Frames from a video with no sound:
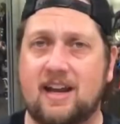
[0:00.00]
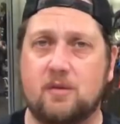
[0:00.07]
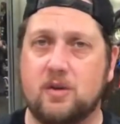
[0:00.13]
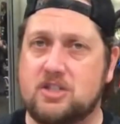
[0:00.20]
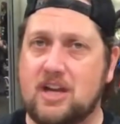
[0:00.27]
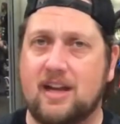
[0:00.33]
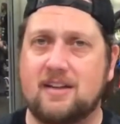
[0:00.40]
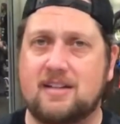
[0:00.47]

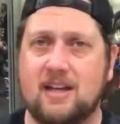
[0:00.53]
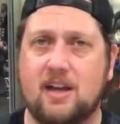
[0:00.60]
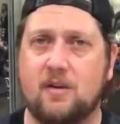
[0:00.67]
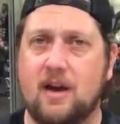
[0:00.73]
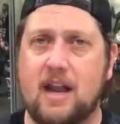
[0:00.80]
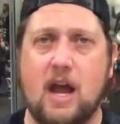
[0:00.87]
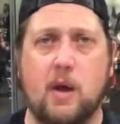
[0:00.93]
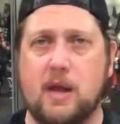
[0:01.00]
which I can tell you
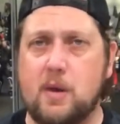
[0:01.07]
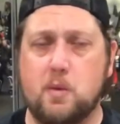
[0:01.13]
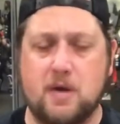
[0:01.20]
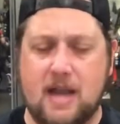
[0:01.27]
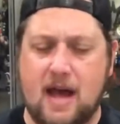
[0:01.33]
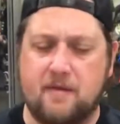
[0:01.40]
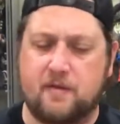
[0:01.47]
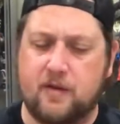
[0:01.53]
right now, he would
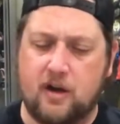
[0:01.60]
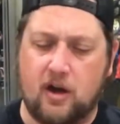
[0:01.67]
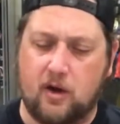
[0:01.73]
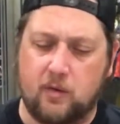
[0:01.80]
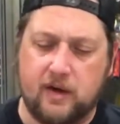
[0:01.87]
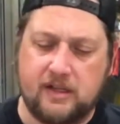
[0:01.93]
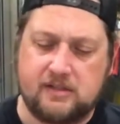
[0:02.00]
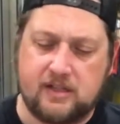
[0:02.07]
not fit on a
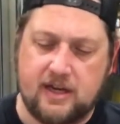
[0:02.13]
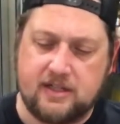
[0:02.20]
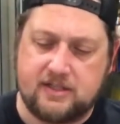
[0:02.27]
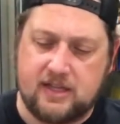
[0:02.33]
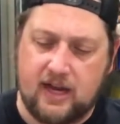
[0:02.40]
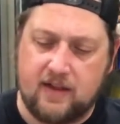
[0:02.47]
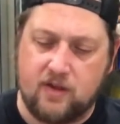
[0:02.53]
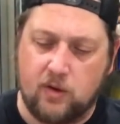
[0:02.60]
ringside stand.